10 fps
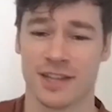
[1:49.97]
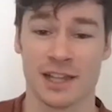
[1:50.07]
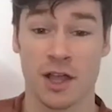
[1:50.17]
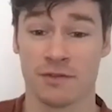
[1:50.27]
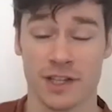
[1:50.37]
And I
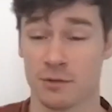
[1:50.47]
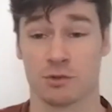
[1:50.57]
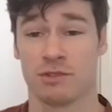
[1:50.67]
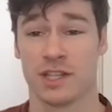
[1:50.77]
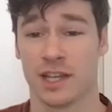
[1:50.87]
loved it. It
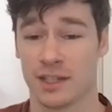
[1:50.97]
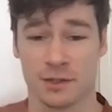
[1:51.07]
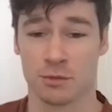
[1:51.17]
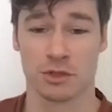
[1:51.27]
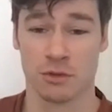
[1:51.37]
was ridiculous.
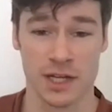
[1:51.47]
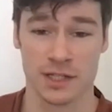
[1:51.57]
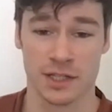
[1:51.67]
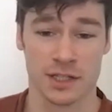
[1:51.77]
It was crazy.